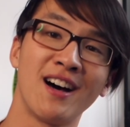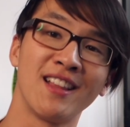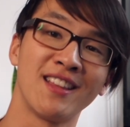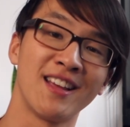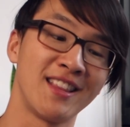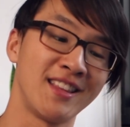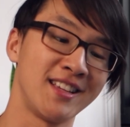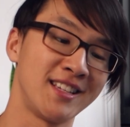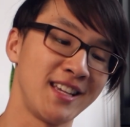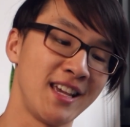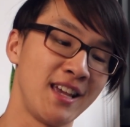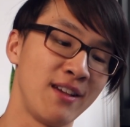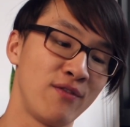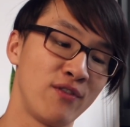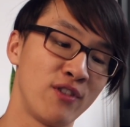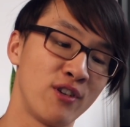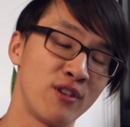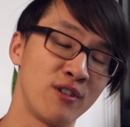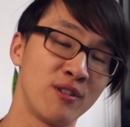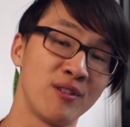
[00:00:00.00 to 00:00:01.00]
are that this
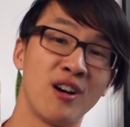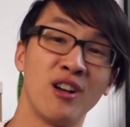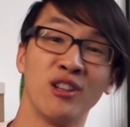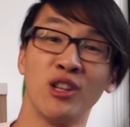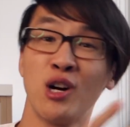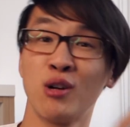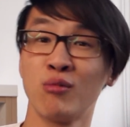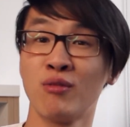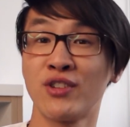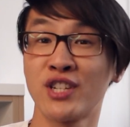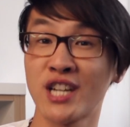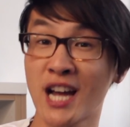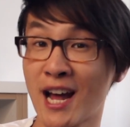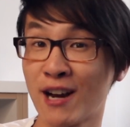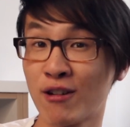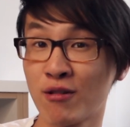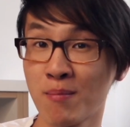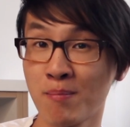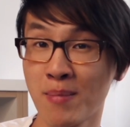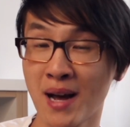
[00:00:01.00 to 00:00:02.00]
earphone, along with
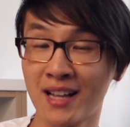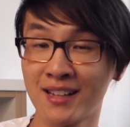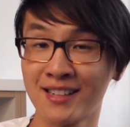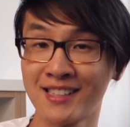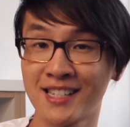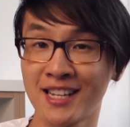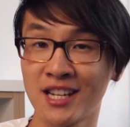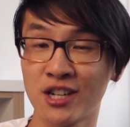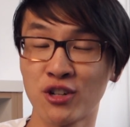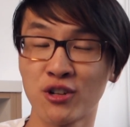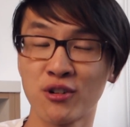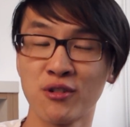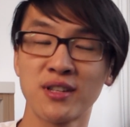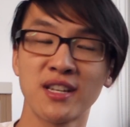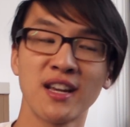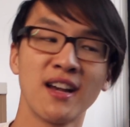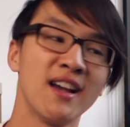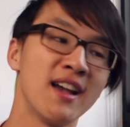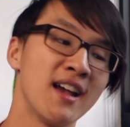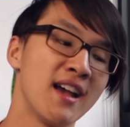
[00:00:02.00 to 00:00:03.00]
channel imbalance
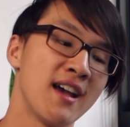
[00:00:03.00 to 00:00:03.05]
issues,